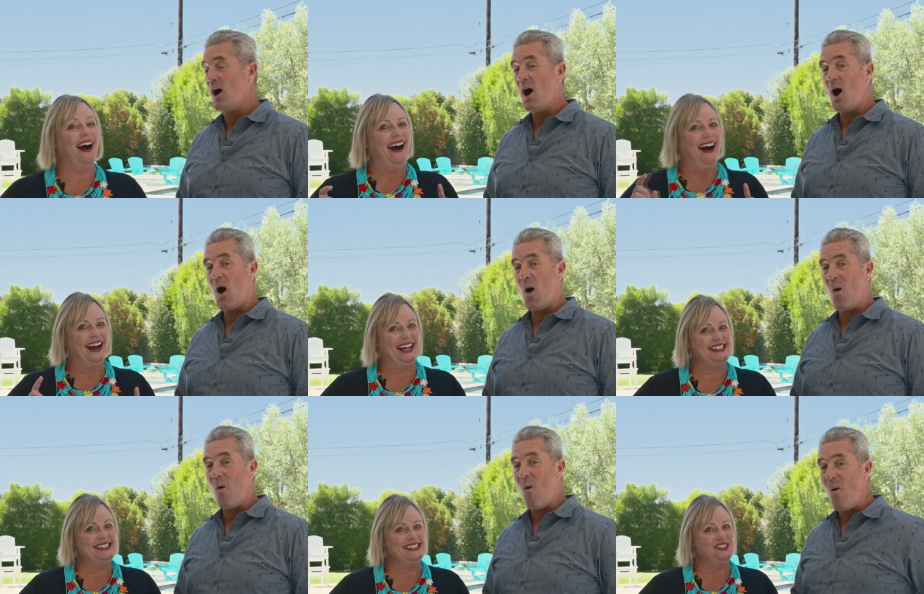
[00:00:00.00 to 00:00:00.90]

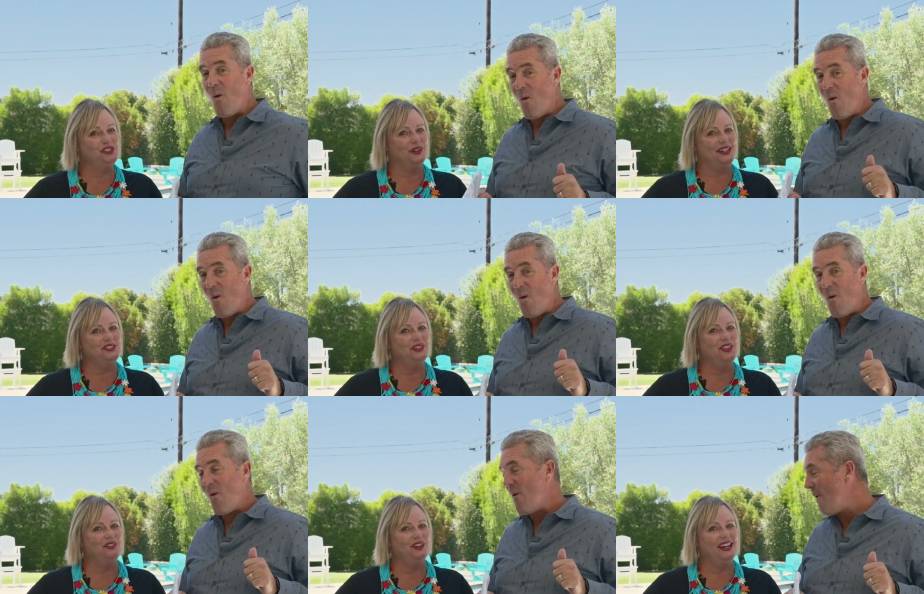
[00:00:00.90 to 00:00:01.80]
Speaker 1: August
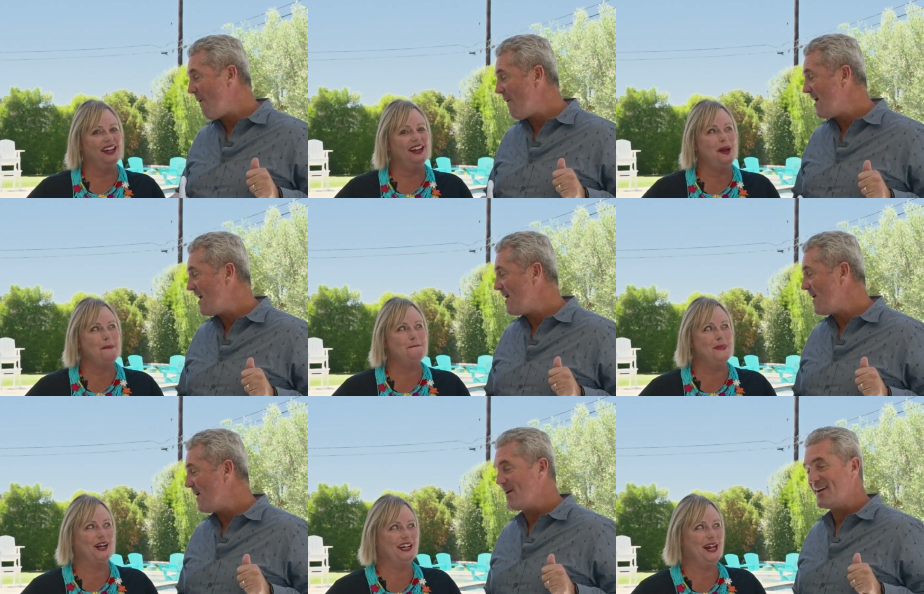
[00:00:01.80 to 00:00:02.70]
2023
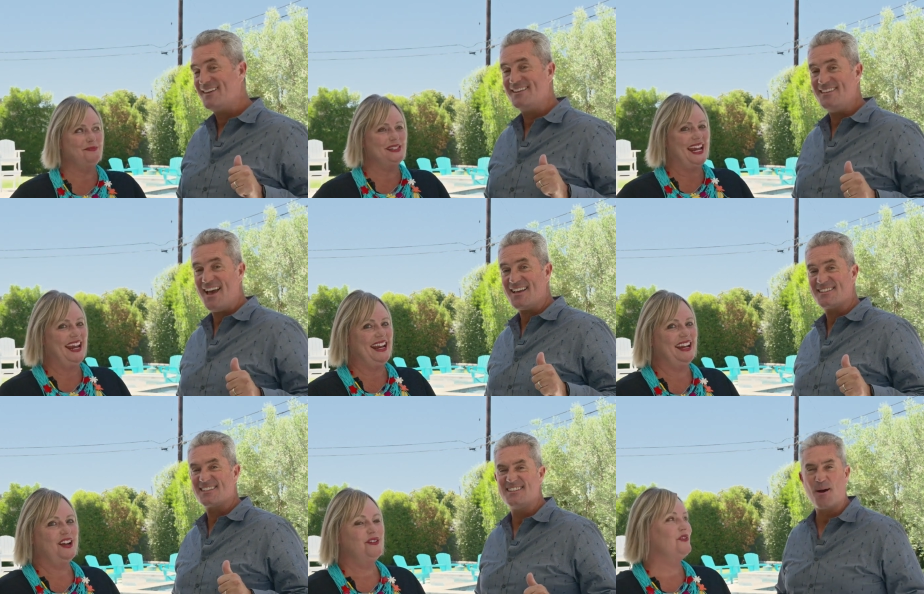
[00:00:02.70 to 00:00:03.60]
market
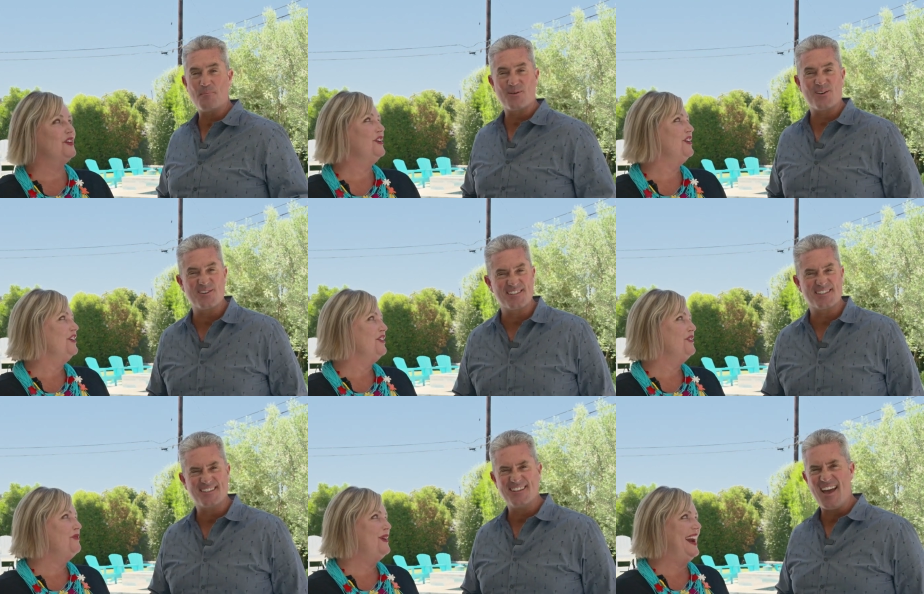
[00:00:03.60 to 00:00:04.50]
update. numbers.
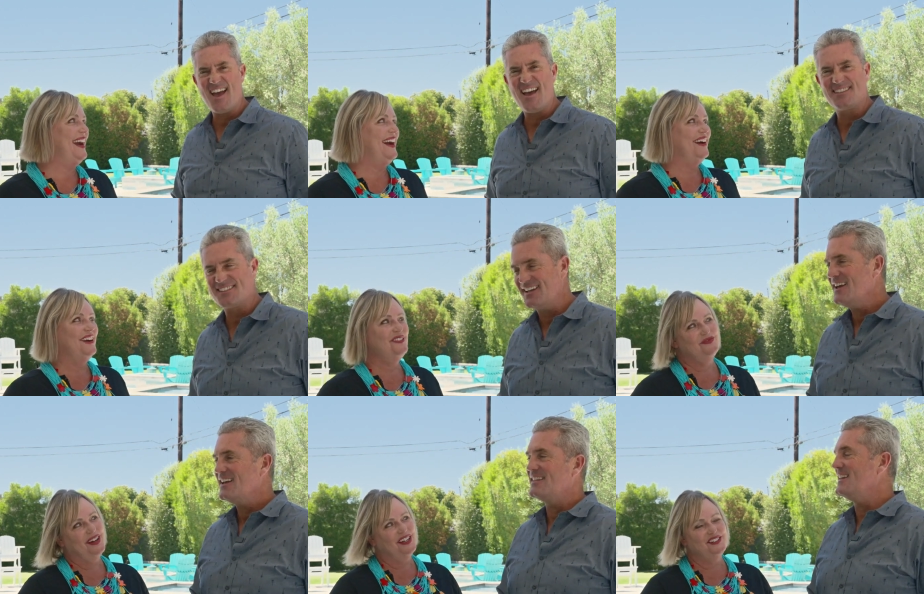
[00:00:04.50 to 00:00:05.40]
where?
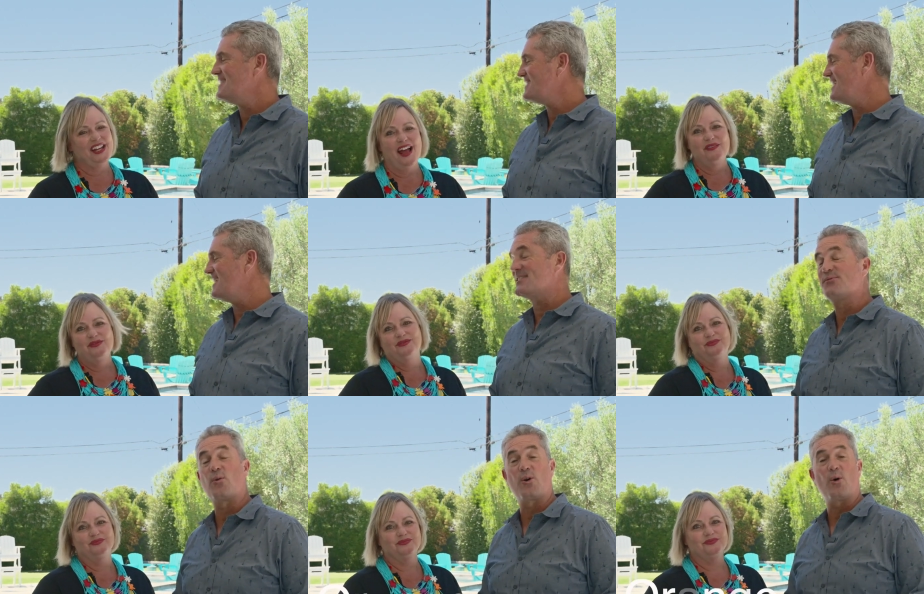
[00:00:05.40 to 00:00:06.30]
Where is that?
Speaker 2: This
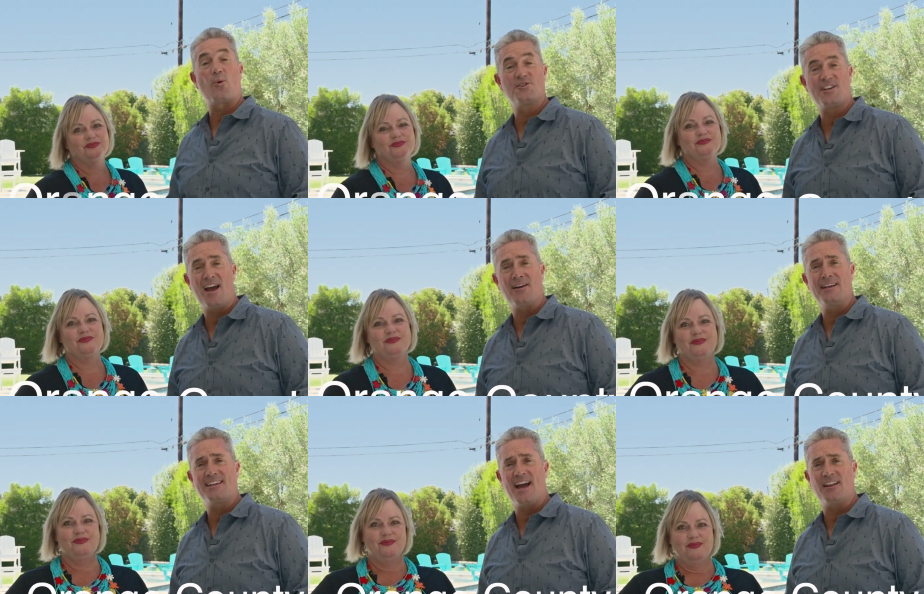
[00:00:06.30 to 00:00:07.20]
is for Orange
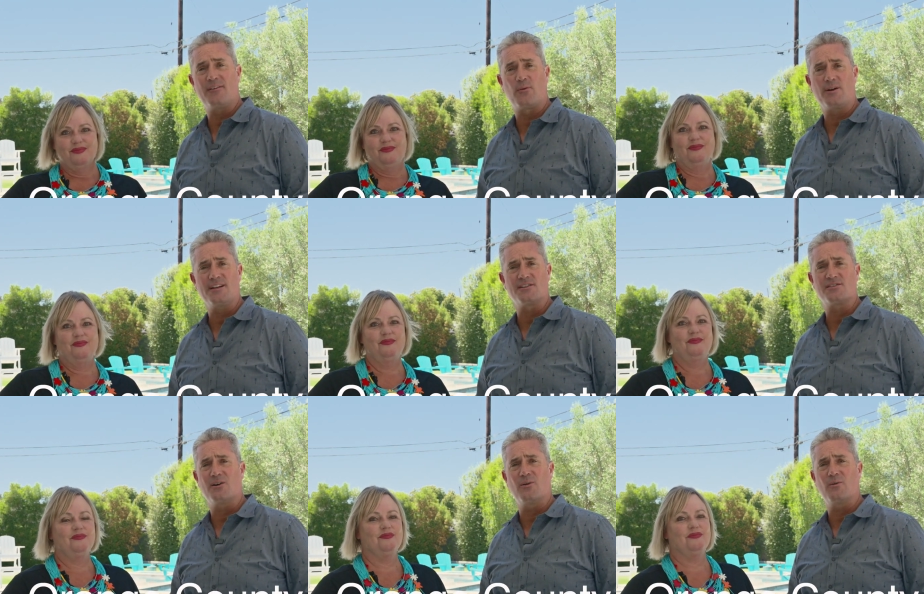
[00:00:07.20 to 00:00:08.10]
County, California. So